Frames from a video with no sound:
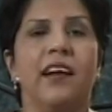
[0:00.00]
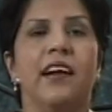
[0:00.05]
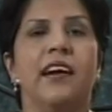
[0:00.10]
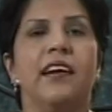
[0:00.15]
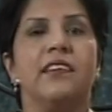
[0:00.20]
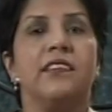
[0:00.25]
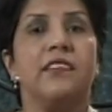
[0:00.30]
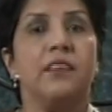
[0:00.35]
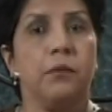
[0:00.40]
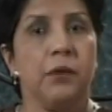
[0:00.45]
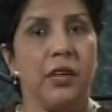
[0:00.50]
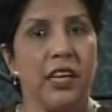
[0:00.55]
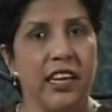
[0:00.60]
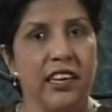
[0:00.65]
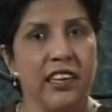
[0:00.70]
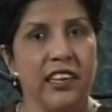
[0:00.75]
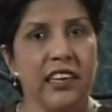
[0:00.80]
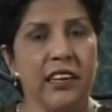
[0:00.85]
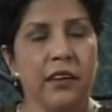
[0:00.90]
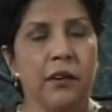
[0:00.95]

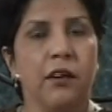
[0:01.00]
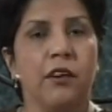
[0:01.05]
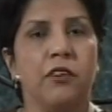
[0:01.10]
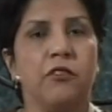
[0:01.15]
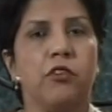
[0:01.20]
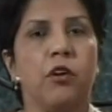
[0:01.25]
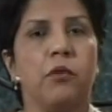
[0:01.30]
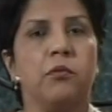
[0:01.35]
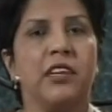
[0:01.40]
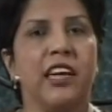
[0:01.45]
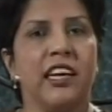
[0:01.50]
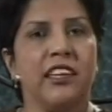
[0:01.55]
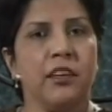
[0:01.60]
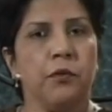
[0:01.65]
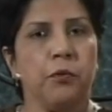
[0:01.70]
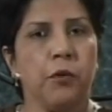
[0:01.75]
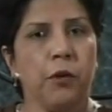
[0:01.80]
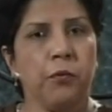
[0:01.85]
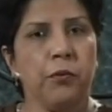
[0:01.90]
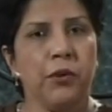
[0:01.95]
Similarly, from the other
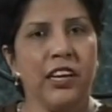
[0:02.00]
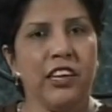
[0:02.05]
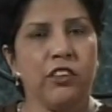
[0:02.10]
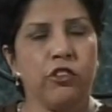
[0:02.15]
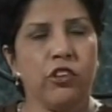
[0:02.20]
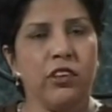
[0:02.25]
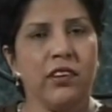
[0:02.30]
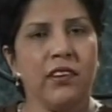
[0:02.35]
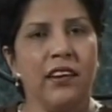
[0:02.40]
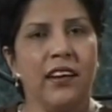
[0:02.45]
population,